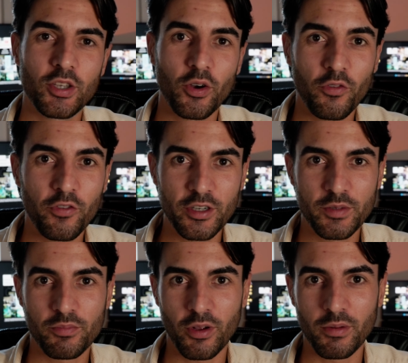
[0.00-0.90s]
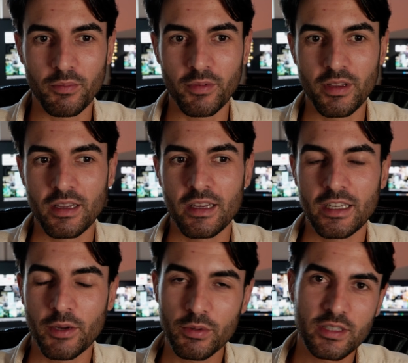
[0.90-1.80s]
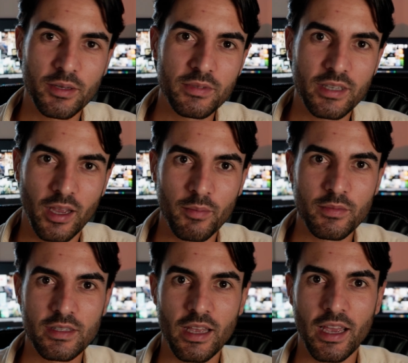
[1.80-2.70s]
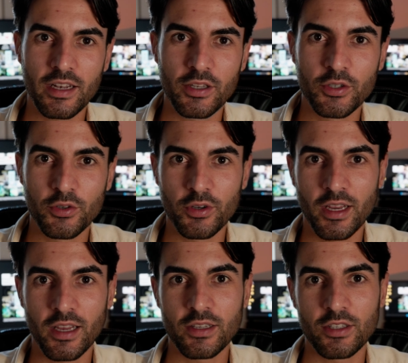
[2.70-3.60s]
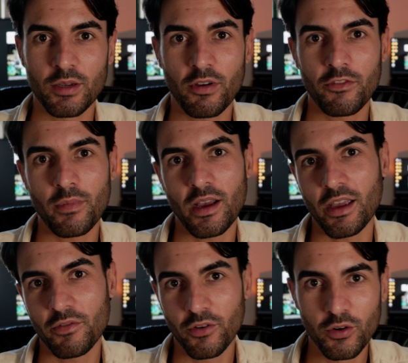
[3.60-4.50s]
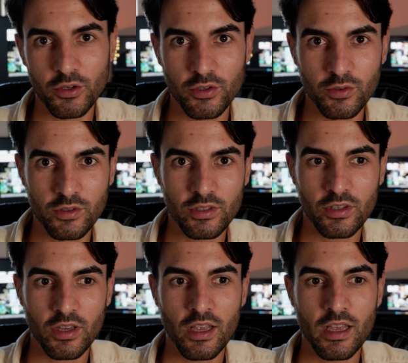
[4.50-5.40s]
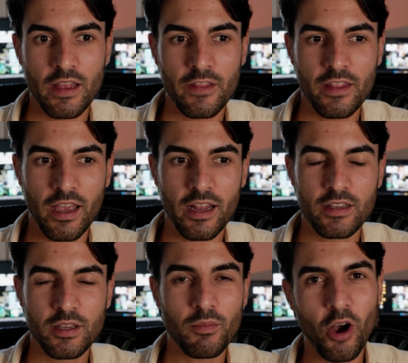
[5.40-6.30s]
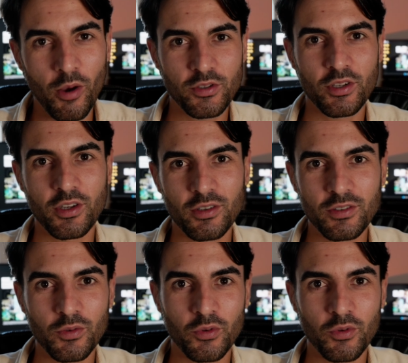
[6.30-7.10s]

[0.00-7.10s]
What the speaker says: so first problem. There was sometimes that during some of my photo shoots that some obstacles